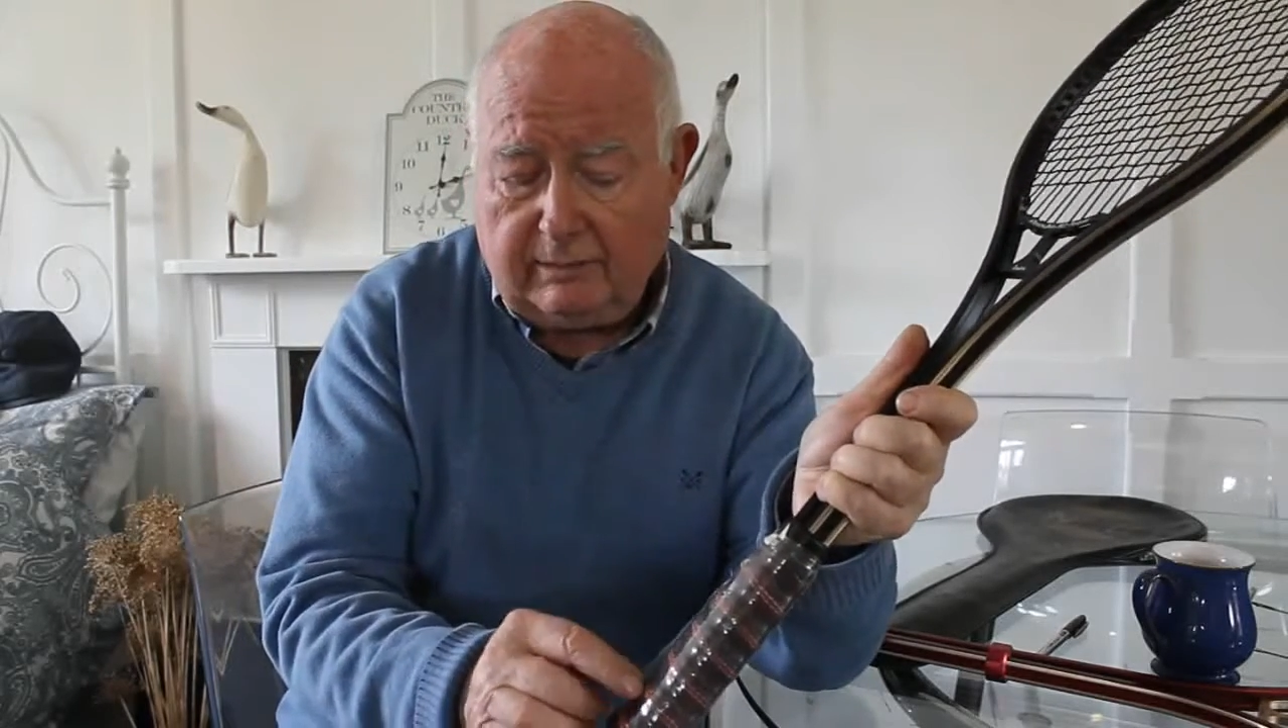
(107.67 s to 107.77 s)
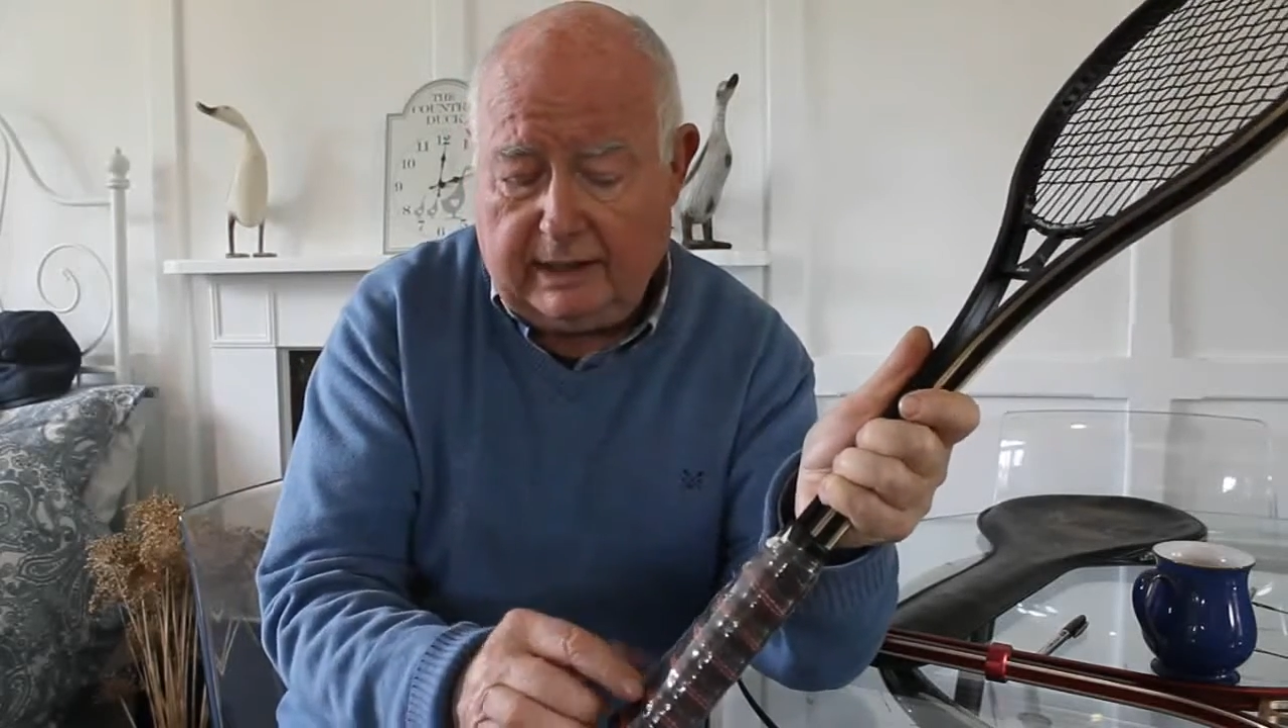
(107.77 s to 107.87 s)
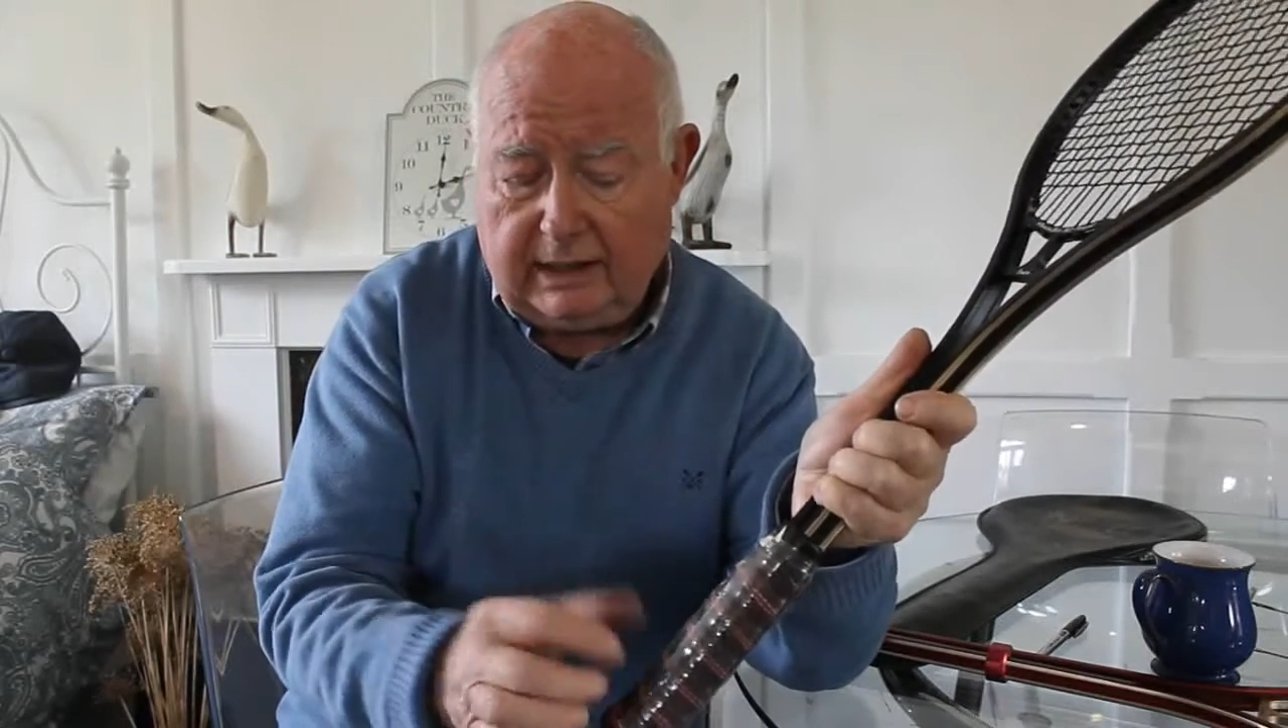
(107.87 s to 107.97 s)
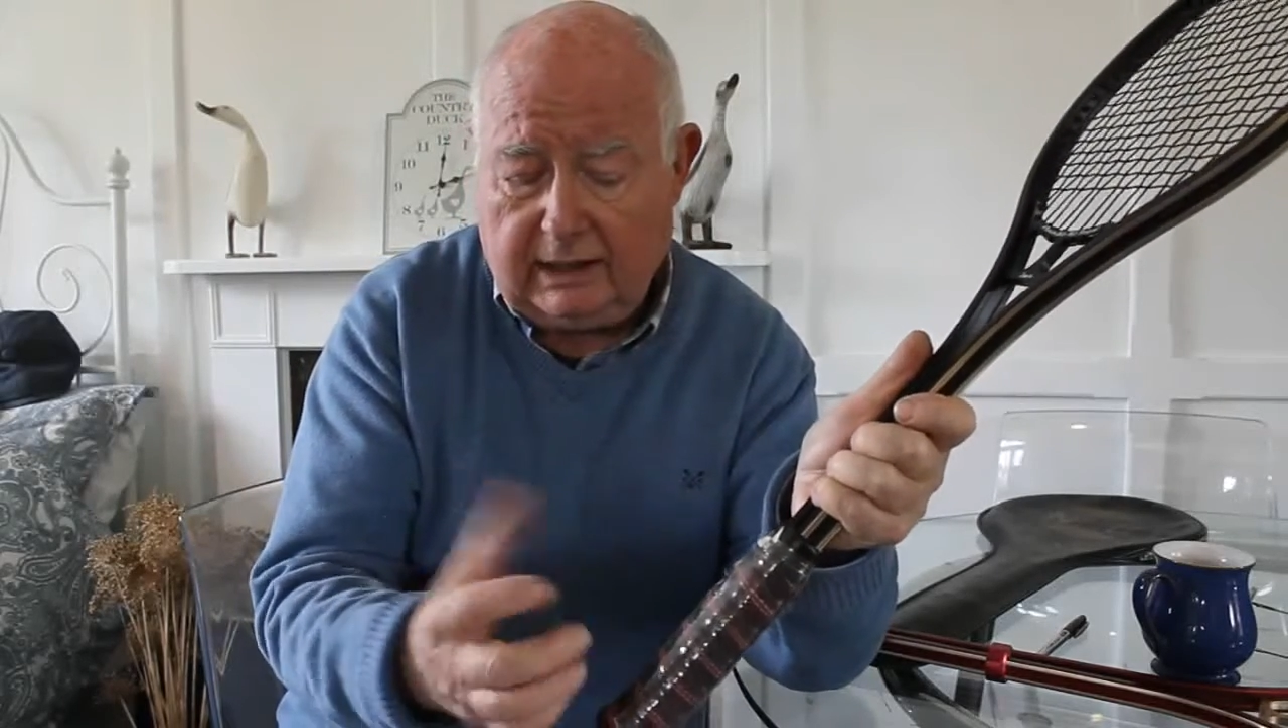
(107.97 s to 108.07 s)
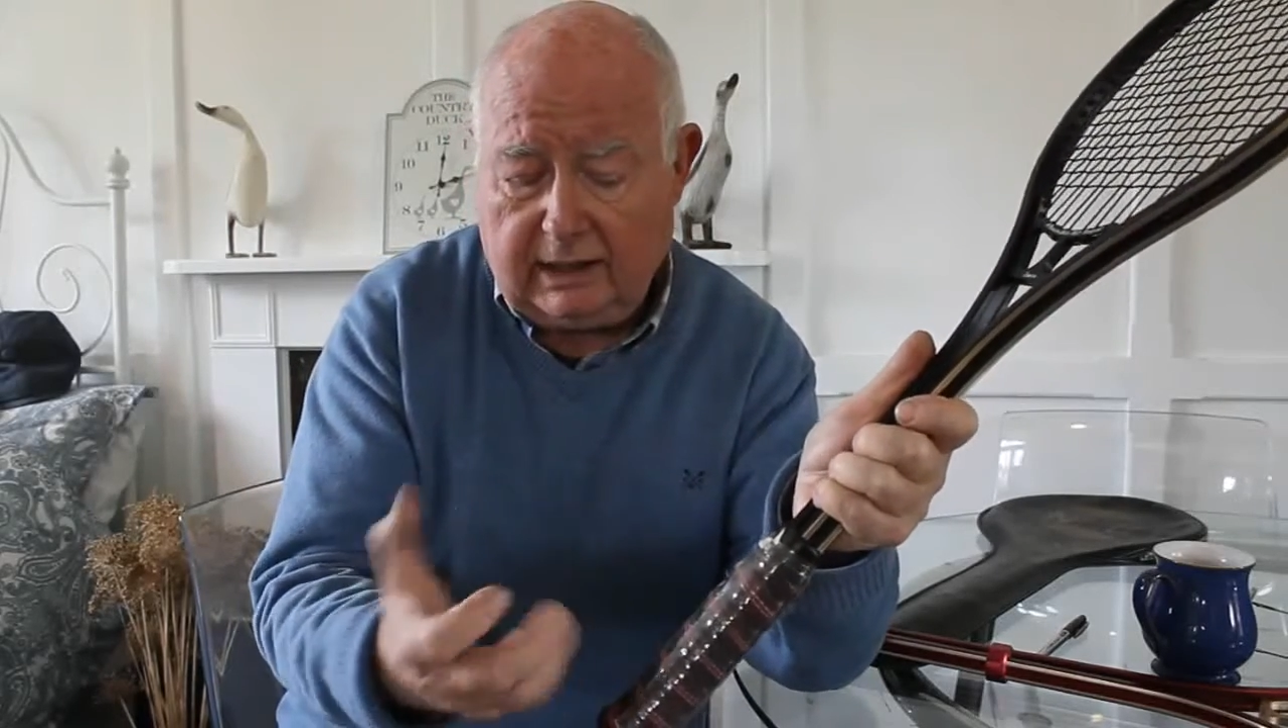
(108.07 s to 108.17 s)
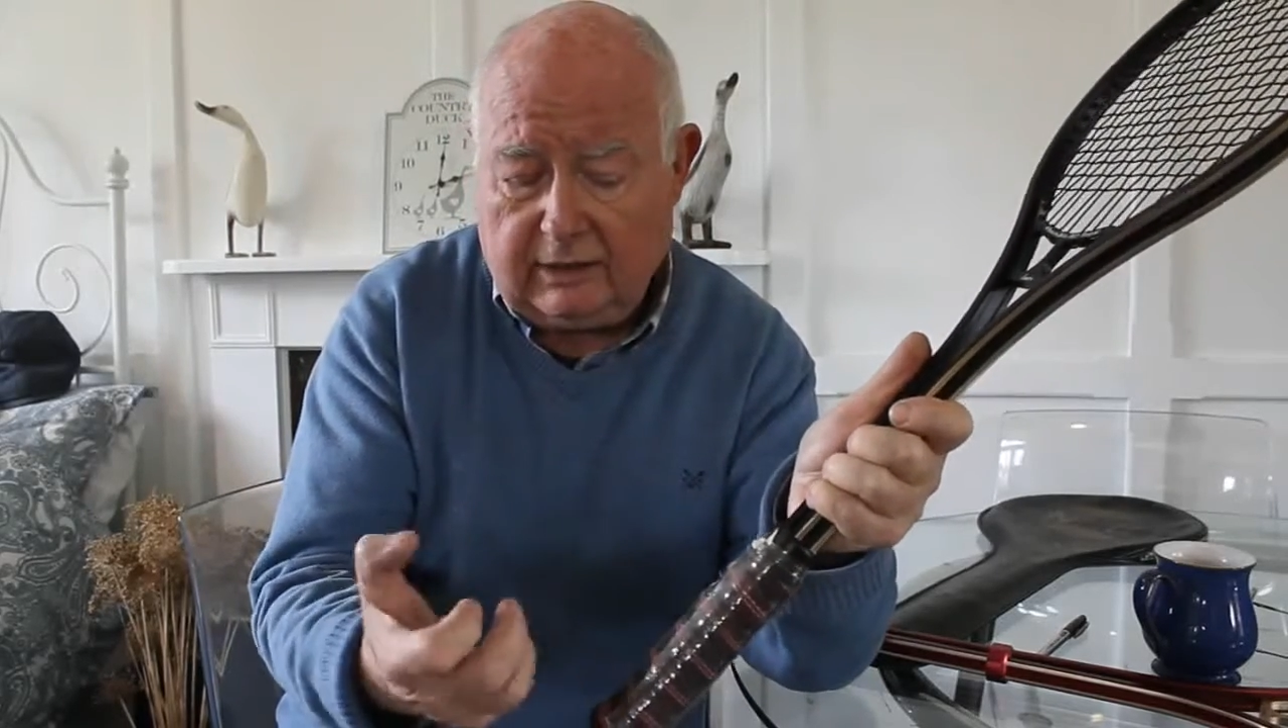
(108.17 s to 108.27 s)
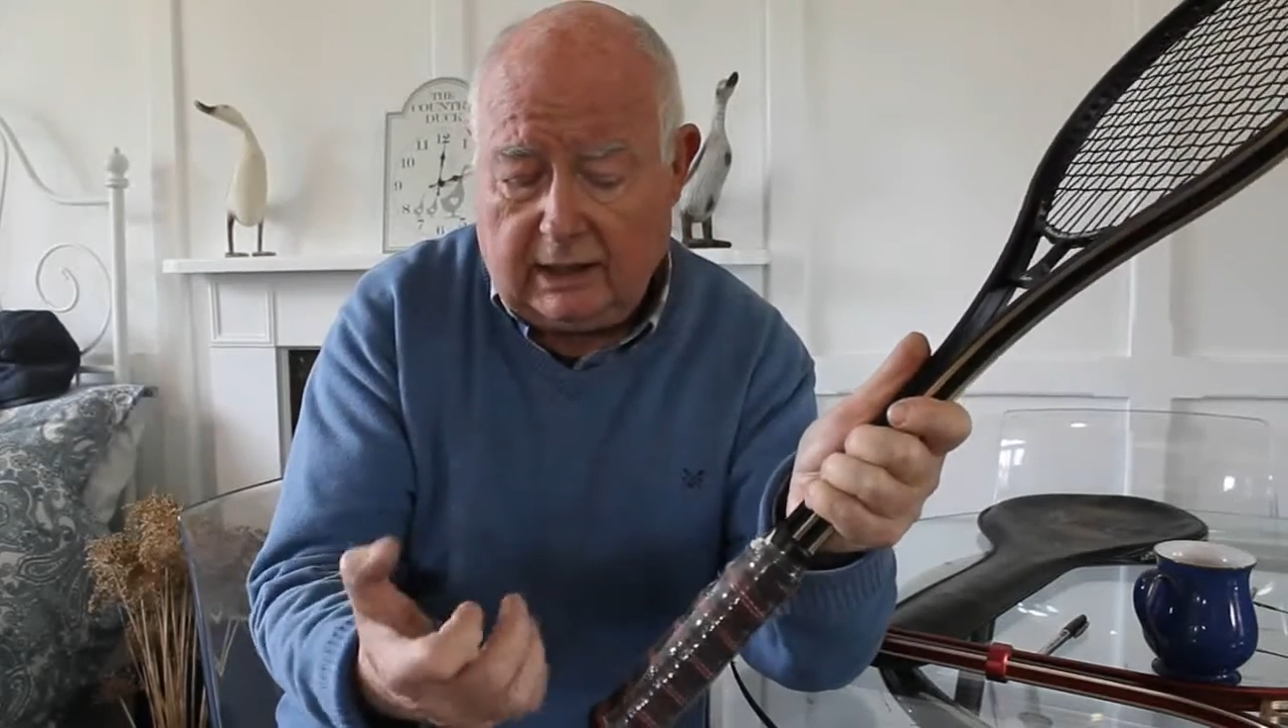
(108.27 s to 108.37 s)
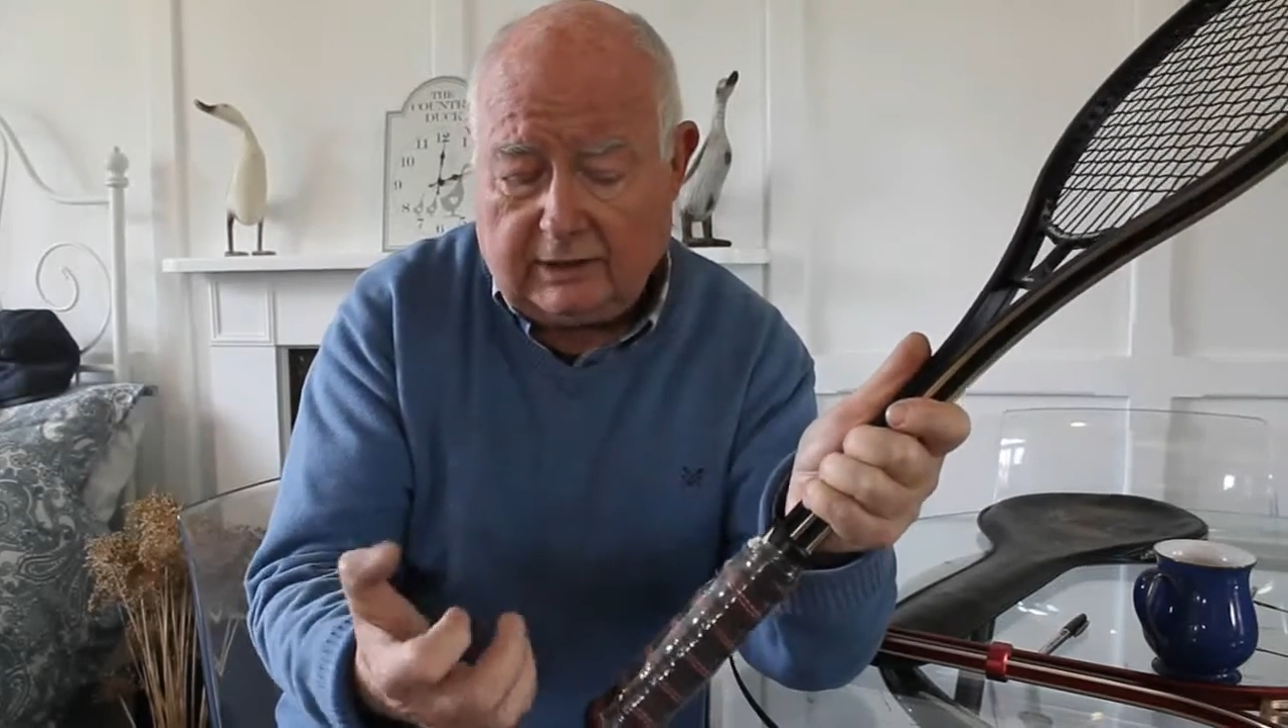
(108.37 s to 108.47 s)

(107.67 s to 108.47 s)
make it